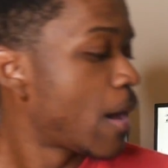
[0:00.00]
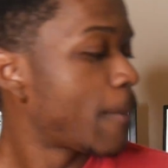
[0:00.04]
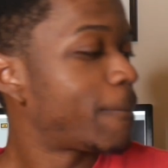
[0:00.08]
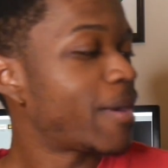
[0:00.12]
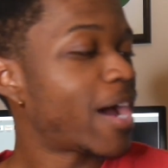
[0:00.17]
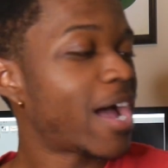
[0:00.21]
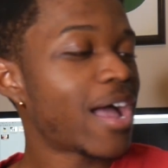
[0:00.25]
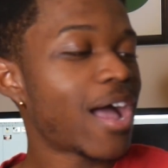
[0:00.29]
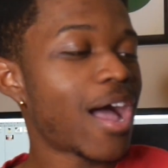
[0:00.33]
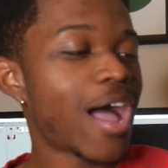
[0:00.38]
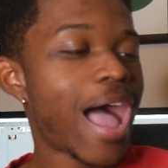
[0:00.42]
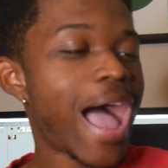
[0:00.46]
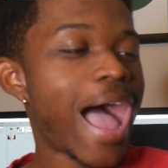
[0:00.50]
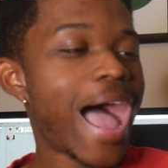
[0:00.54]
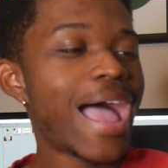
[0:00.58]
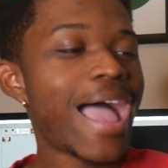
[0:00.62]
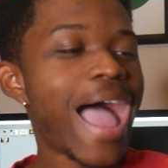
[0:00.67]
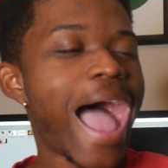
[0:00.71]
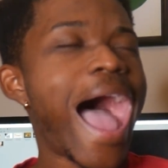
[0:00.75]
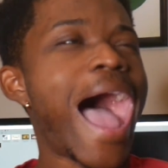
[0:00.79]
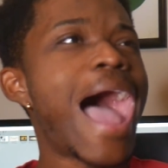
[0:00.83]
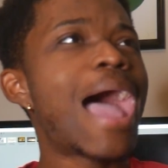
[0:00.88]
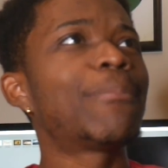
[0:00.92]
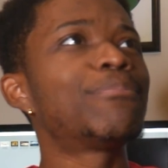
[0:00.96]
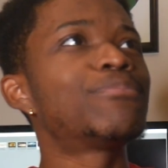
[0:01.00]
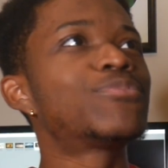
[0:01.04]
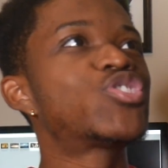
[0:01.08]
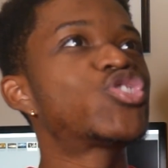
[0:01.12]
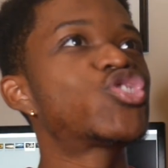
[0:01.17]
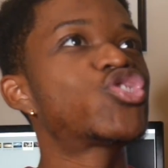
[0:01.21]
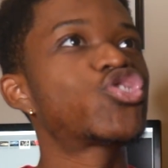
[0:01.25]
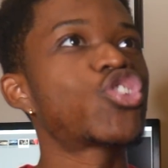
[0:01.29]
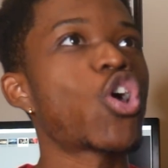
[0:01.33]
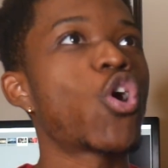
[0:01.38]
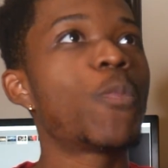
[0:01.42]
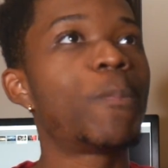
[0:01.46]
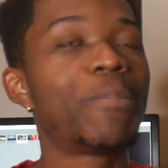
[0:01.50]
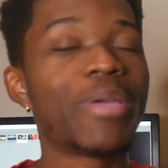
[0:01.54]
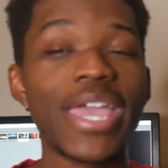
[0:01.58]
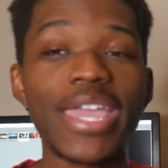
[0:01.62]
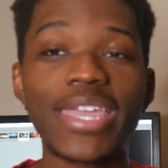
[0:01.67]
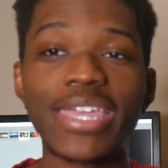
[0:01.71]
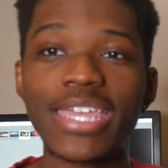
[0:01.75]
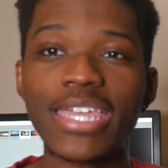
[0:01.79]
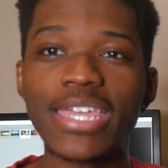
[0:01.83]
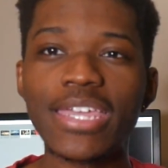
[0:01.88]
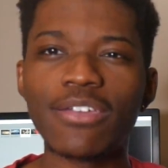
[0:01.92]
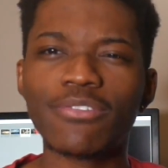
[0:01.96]
But I, I'm so
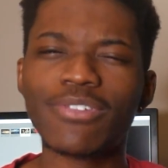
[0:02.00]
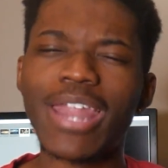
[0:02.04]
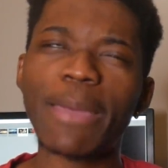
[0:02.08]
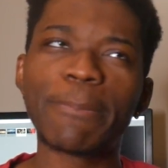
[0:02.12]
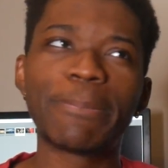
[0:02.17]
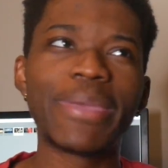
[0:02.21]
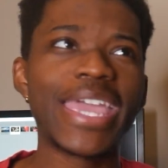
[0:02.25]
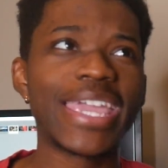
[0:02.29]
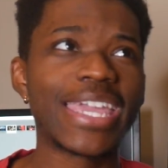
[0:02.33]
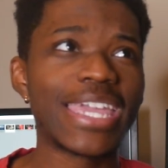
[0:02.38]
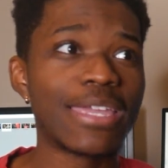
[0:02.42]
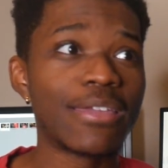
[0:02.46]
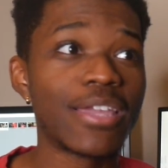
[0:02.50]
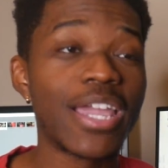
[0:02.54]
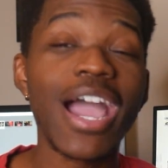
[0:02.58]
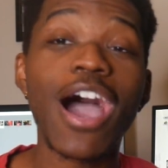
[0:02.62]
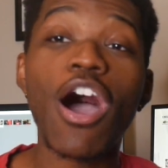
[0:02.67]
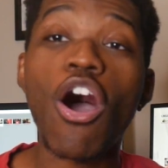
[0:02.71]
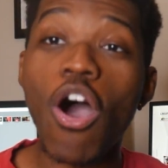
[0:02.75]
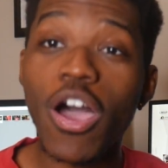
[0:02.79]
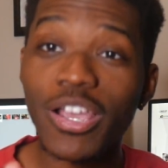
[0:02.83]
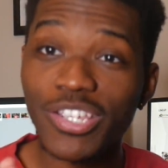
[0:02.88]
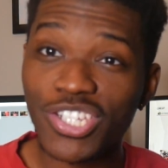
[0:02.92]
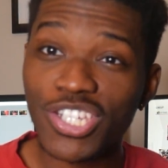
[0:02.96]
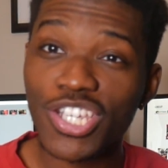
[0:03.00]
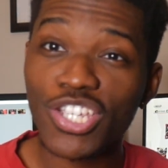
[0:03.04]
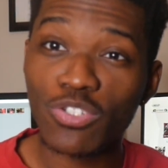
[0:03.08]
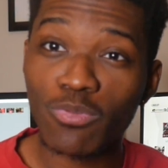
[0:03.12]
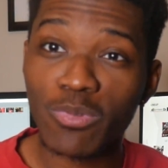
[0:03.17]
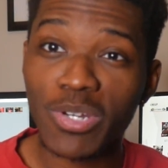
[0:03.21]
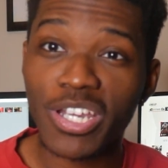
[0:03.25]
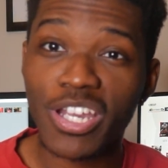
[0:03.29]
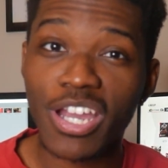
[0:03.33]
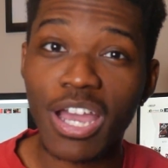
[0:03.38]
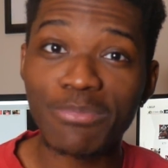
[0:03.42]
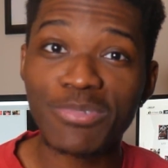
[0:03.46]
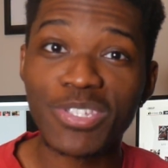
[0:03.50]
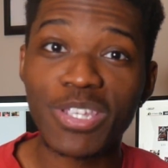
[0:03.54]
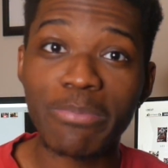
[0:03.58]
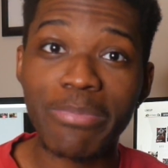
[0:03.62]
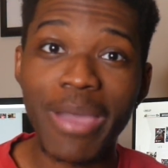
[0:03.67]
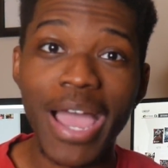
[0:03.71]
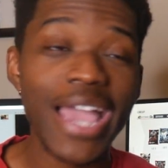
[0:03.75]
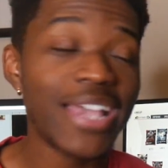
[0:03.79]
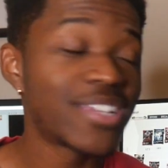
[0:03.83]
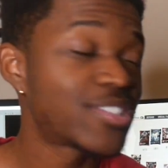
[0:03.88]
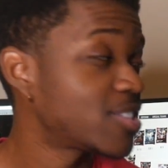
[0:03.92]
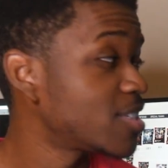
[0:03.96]
picky, not picky, cautious when it comes to
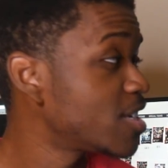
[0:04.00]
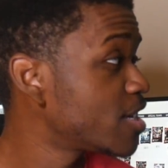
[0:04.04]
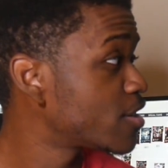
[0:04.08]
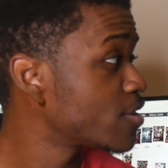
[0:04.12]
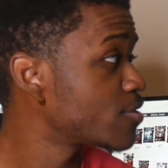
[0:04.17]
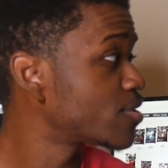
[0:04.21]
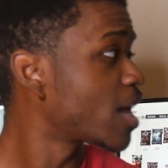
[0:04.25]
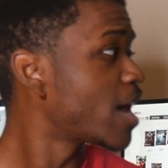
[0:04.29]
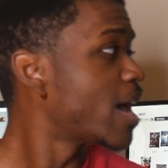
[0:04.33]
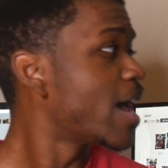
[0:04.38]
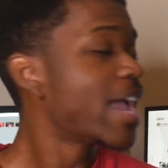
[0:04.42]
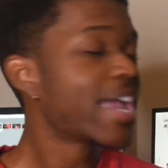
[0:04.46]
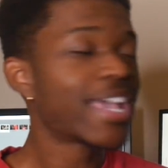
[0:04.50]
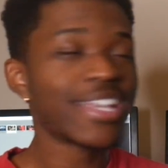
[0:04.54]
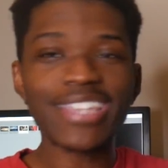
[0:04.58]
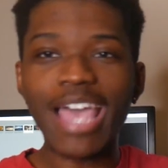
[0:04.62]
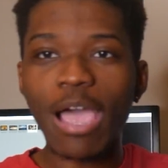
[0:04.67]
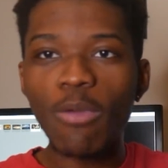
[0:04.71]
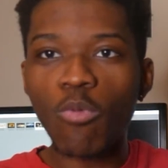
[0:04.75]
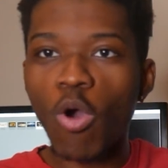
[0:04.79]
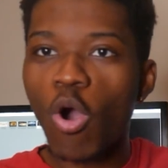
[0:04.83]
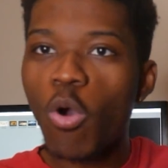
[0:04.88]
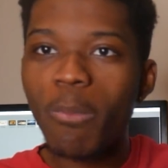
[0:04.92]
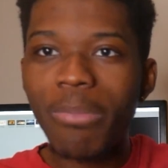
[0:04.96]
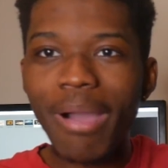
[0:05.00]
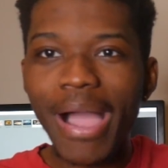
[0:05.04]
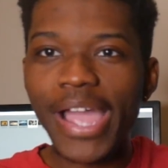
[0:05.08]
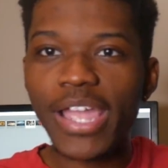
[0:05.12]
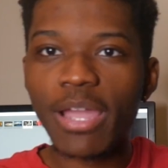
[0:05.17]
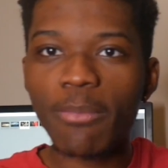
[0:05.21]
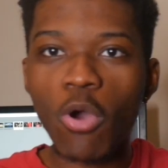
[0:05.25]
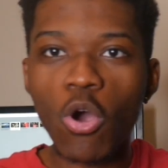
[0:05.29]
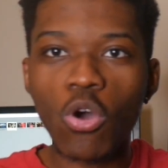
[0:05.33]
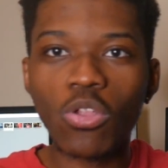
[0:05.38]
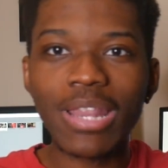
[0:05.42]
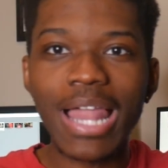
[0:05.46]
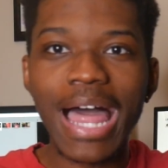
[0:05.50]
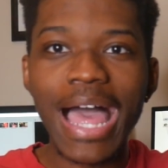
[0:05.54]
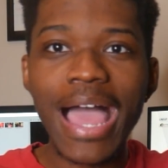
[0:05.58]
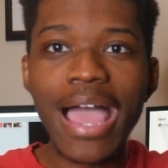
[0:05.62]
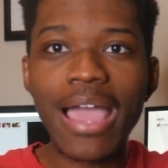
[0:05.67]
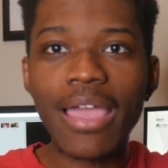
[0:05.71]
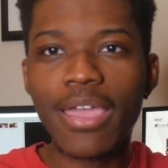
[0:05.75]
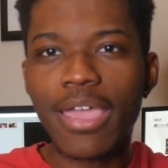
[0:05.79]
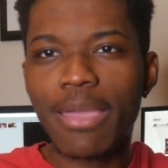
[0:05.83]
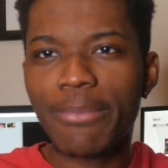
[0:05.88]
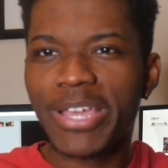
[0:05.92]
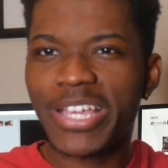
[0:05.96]
buying sneakers because I won't buy them
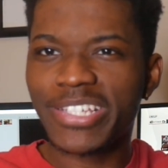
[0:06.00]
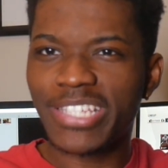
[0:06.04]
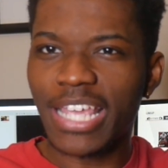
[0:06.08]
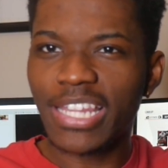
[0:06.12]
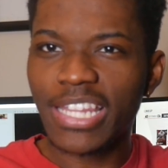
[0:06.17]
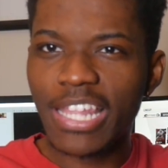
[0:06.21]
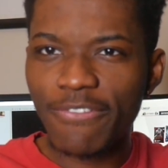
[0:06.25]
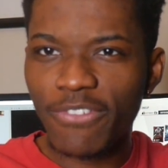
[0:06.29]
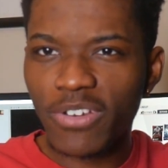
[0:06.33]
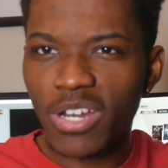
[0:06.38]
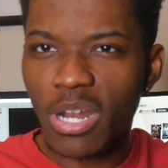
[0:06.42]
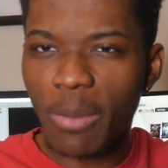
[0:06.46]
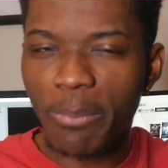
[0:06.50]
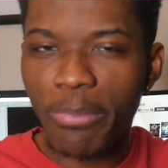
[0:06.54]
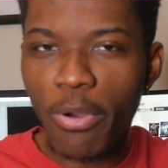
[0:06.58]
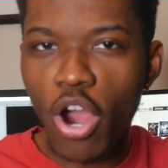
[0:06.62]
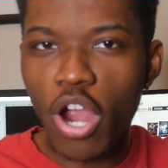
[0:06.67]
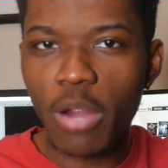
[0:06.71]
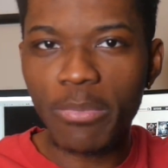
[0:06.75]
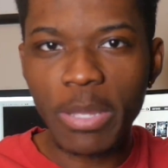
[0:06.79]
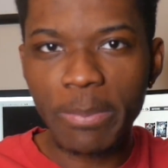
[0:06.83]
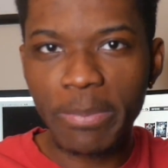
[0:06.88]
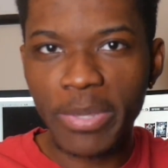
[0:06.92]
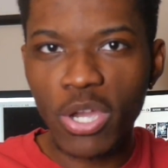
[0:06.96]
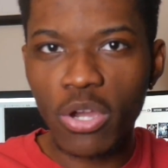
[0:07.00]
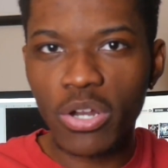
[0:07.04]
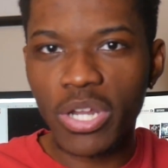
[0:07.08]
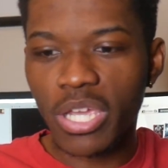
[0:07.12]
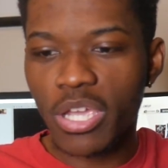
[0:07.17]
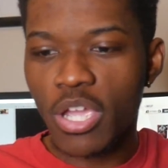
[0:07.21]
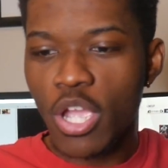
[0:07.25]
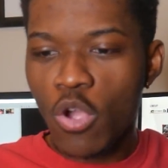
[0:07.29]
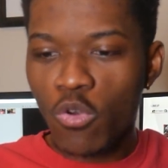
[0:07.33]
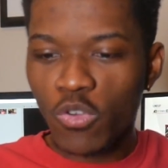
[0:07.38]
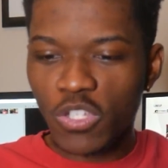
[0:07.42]
online because I live in an apartment building,